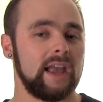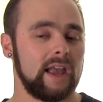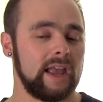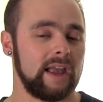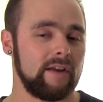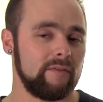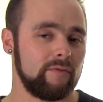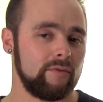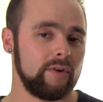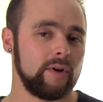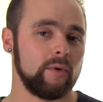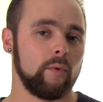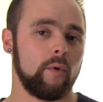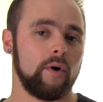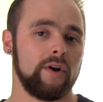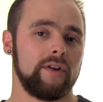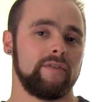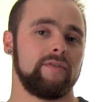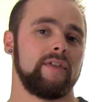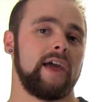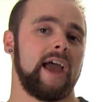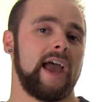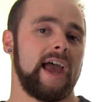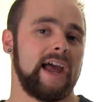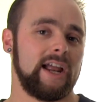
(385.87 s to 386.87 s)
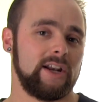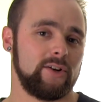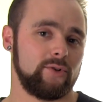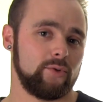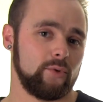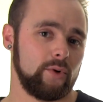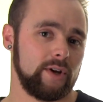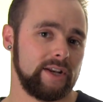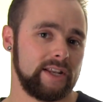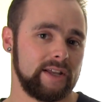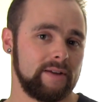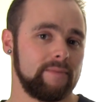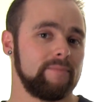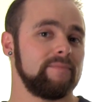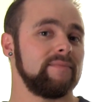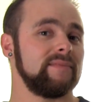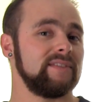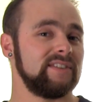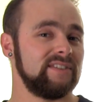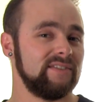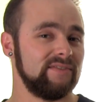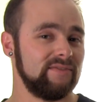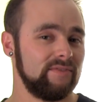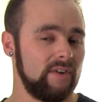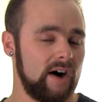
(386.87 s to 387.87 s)
every one of the Android
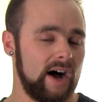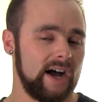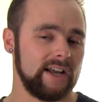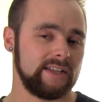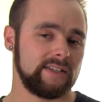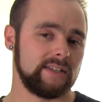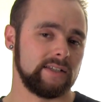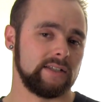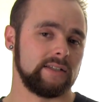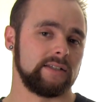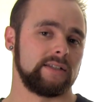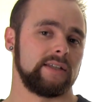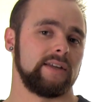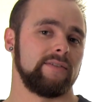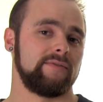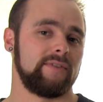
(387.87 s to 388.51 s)
devices,